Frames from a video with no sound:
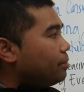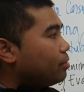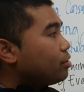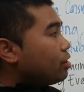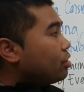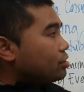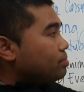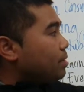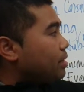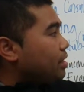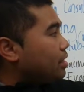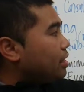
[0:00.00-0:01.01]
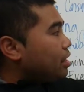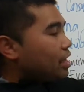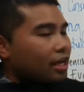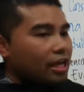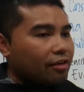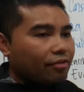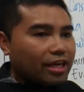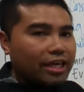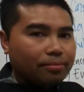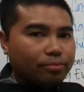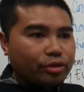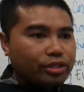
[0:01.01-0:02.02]
Who knows, maybe if I
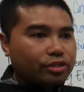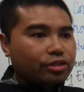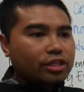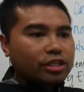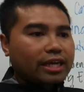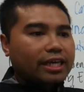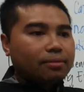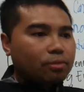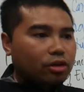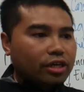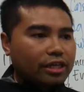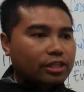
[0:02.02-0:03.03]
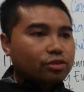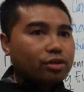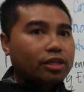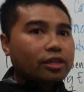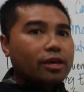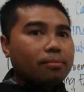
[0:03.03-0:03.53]
keep researching, I keep looking into it,